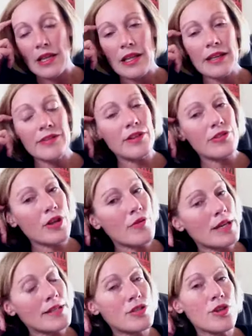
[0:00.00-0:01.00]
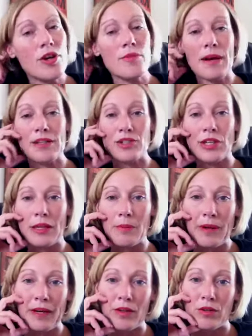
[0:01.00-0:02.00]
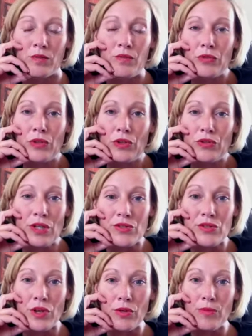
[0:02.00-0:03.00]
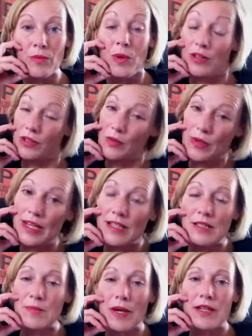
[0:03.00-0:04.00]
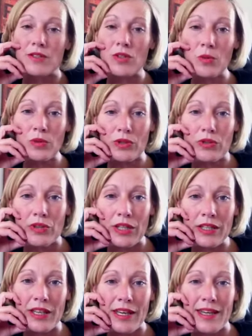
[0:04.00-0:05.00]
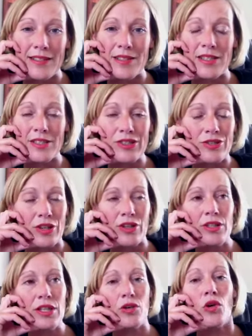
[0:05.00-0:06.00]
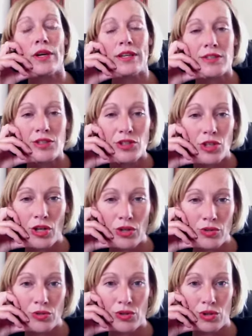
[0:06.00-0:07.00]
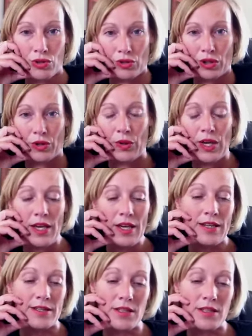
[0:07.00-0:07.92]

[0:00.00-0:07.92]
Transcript: In that there is no magic pill. There's no, well, there is, but it's not what you think it is, and it's certainly not external to you. It